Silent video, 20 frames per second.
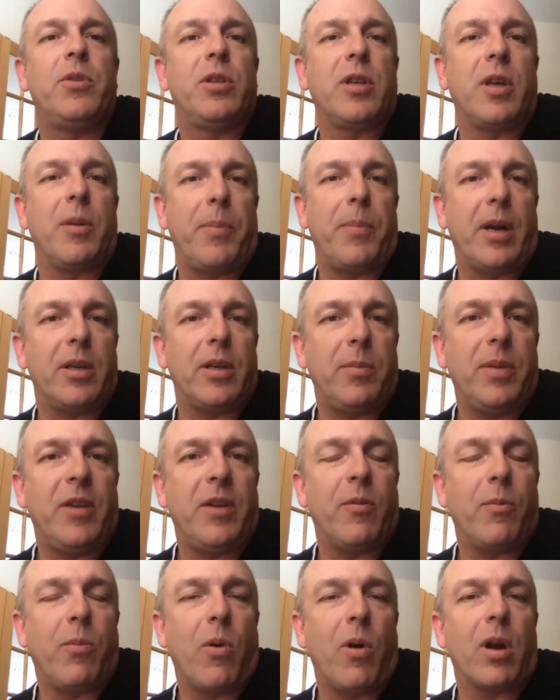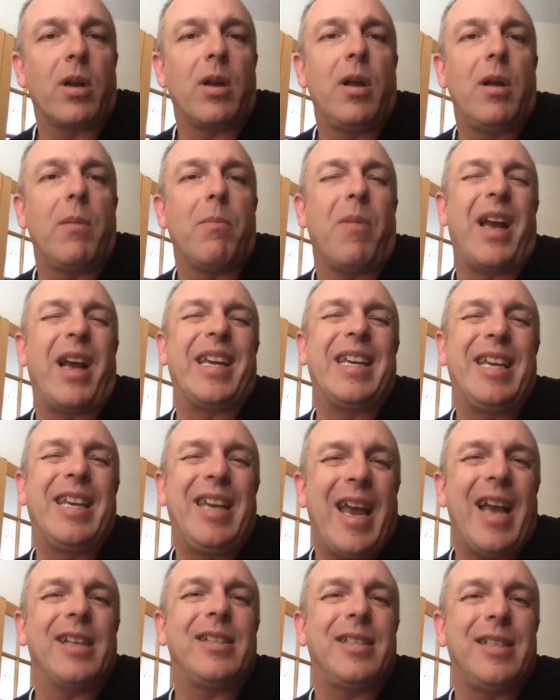compared to beef and pork. My
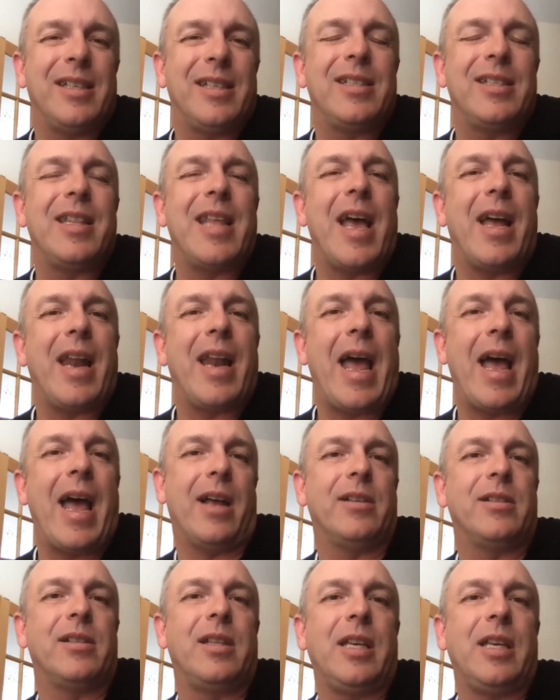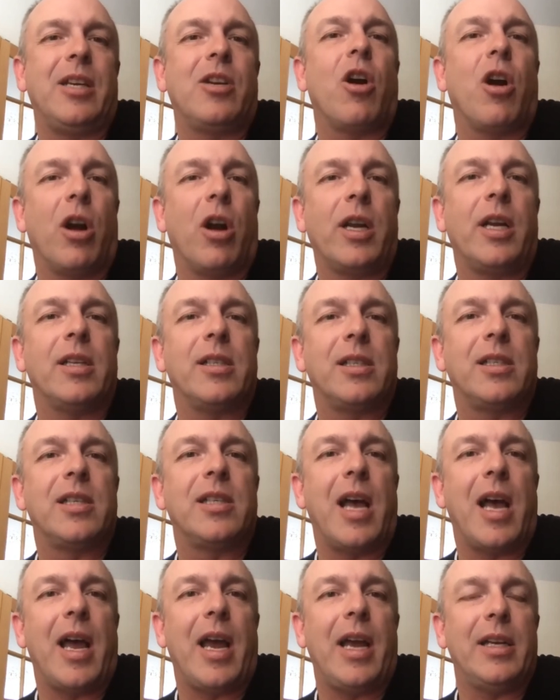guess is that as the carcass
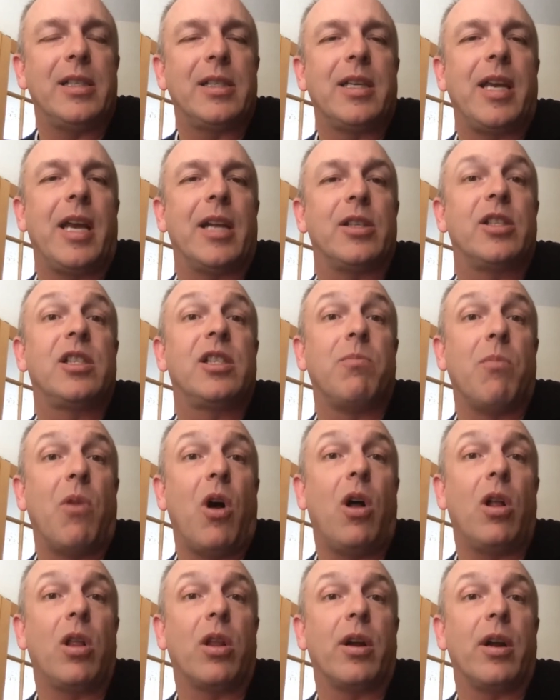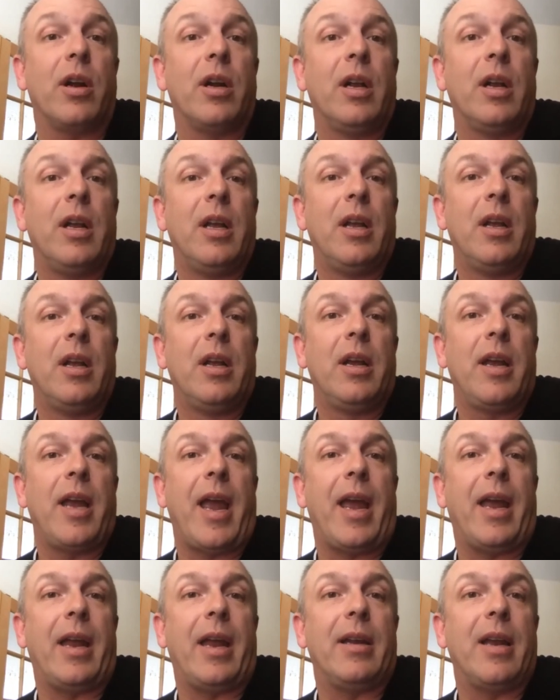size gets smaller,
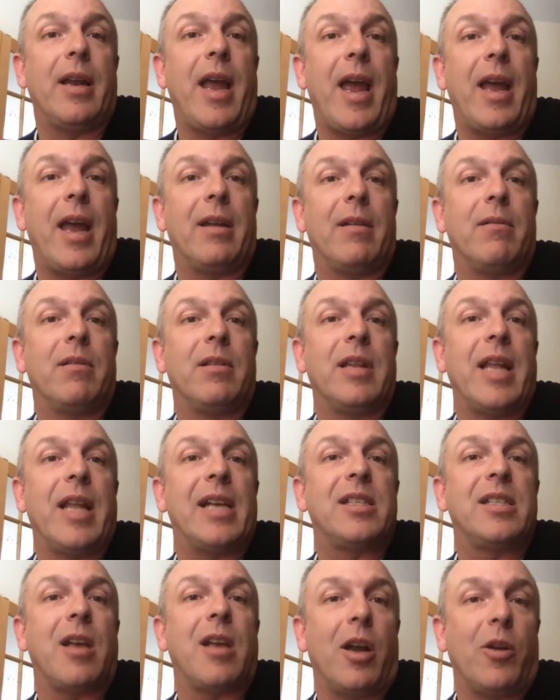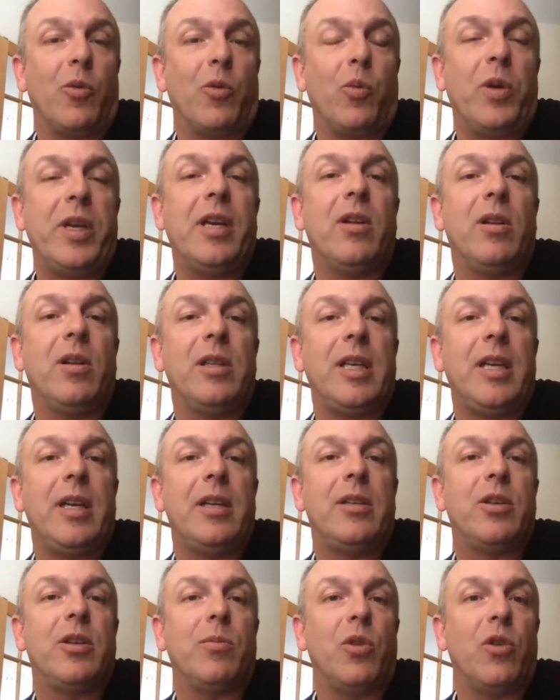And, and less unwieldy
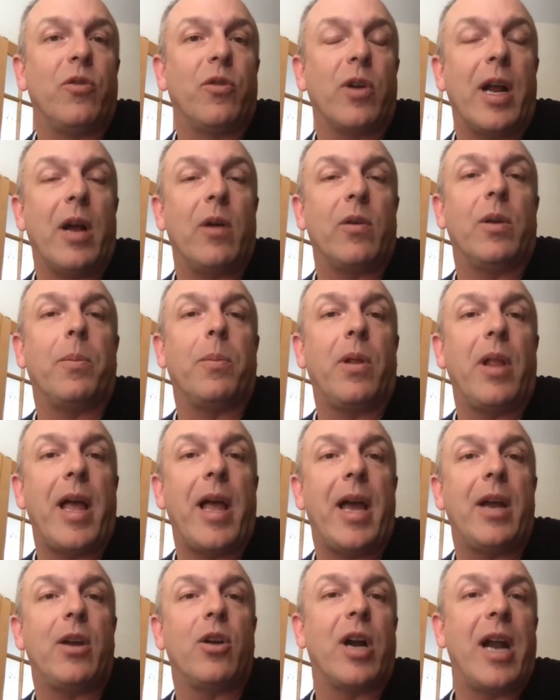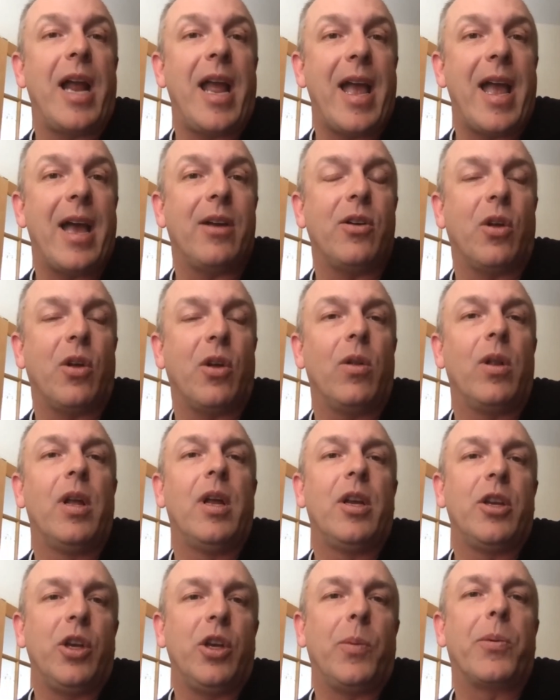to move around a plant or handle,
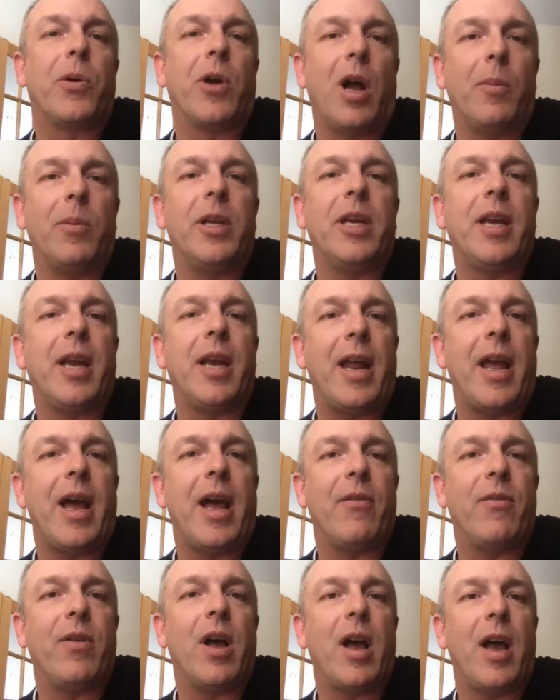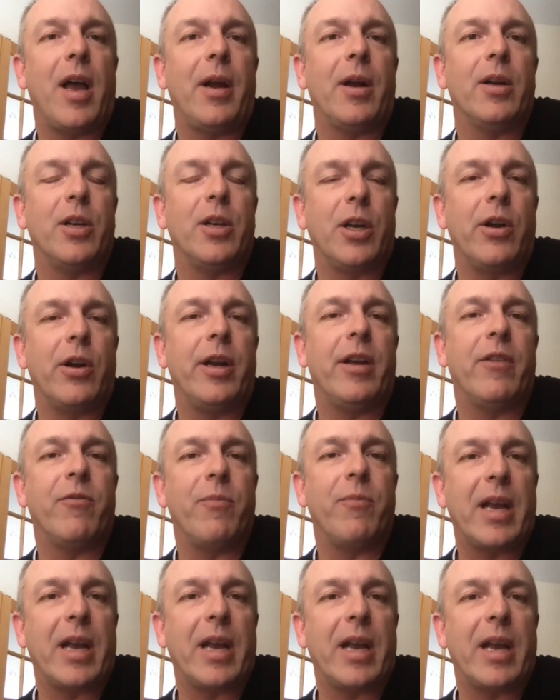you probably can have a higher degree of
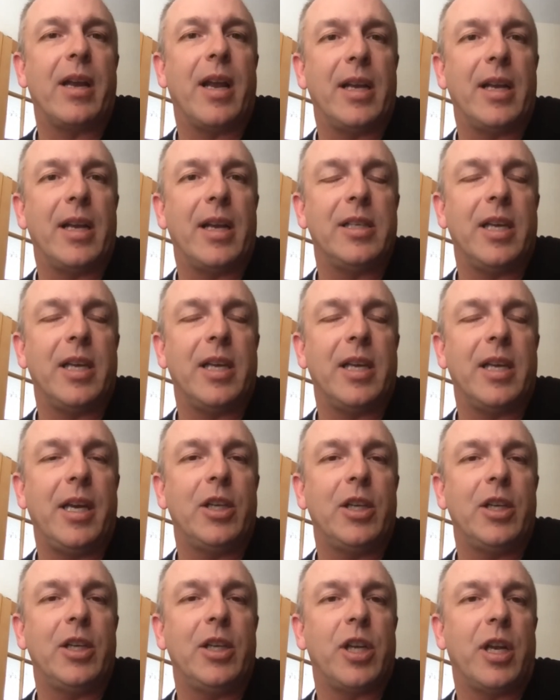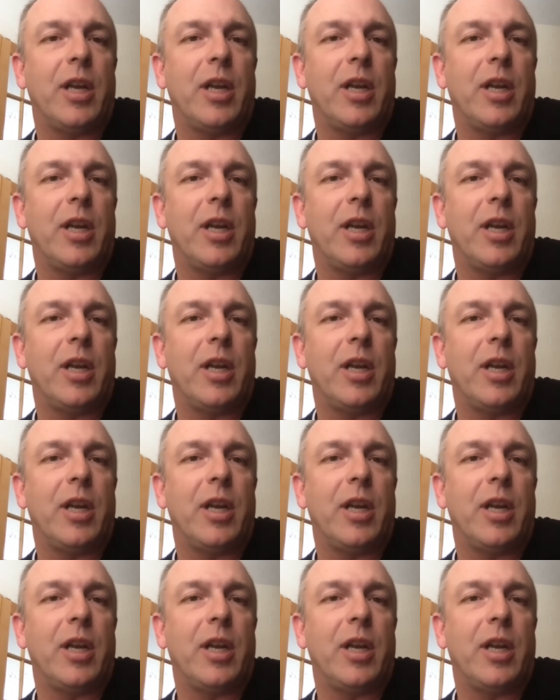mechanization.